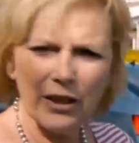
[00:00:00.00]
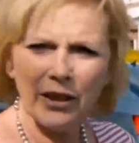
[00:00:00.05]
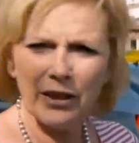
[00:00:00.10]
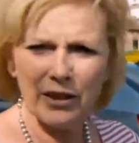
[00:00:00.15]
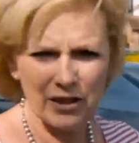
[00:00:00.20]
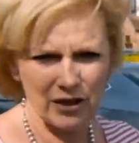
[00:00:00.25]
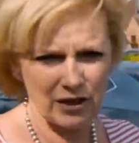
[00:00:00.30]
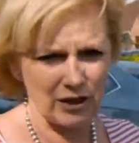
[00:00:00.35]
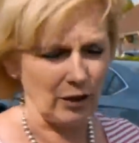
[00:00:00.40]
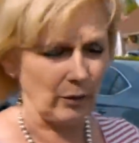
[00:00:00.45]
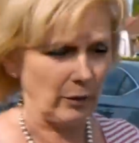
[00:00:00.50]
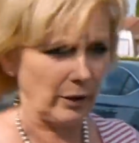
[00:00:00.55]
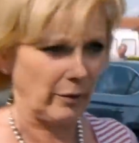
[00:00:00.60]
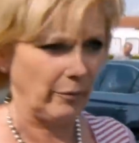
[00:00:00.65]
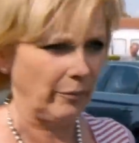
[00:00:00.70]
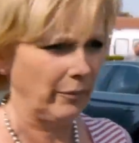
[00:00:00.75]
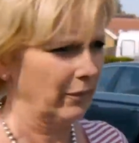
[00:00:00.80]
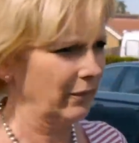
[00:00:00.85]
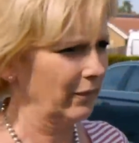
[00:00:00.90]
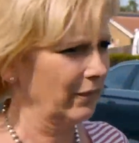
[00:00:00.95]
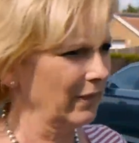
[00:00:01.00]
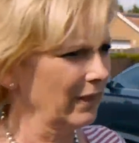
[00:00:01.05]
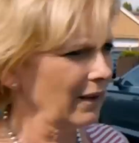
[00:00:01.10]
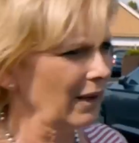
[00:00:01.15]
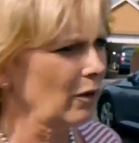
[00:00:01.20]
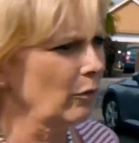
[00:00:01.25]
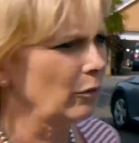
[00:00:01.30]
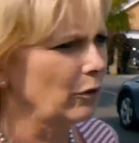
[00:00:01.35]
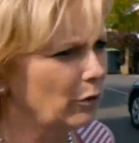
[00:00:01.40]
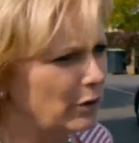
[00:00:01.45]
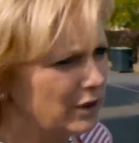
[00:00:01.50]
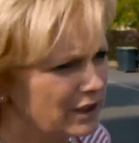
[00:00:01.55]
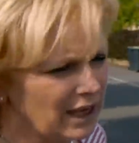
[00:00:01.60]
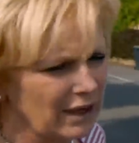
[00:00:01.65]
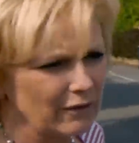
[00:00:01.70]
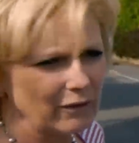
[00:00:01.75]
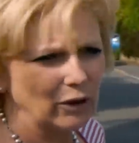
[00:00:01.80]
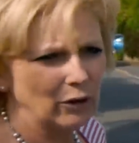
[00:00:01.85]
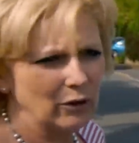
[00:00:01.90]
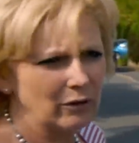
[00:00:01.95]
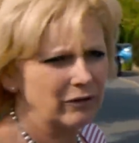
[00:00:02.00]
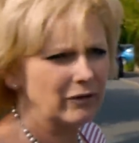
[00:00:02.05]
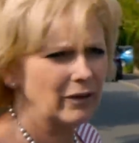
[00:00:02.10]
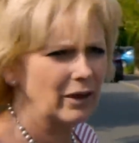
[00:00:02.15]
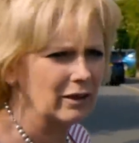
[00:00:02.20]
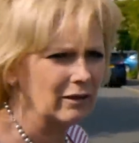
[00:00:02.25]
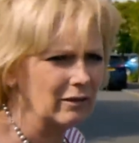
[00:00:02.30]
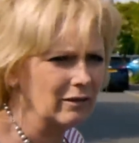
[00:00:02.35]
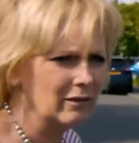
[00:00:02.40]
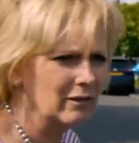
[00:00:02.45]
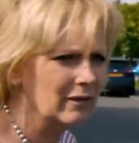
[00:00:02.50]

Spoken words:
nice to him, and we always have a lot of fun.